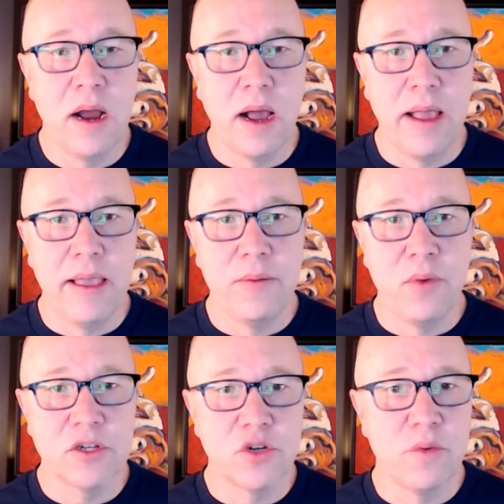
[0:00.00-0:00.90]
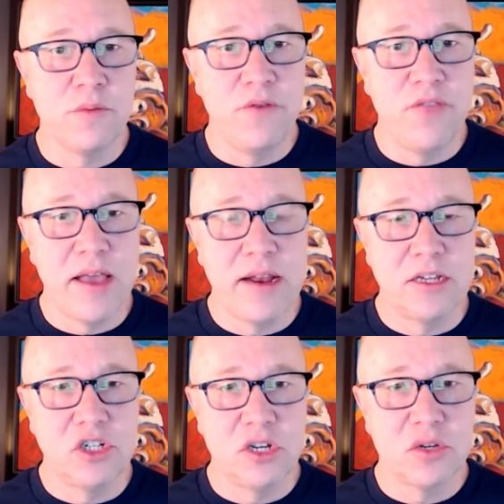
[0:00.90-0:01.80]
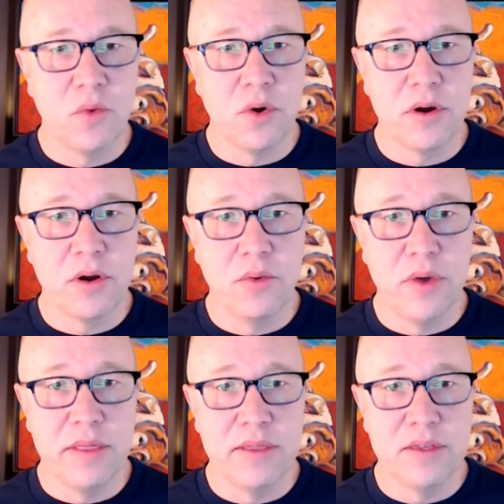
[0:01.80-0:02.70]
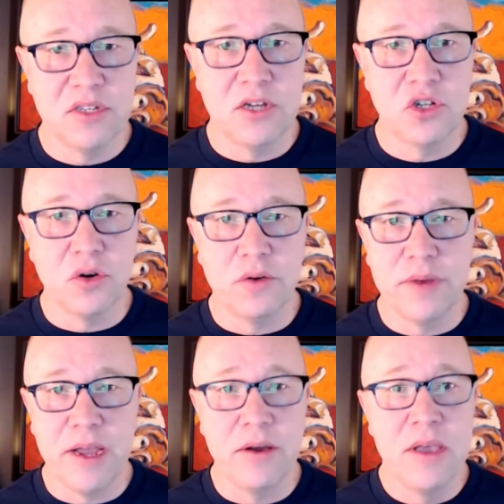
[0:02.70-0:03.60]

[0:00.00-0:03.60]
I want to remove that and just work with Central. Now,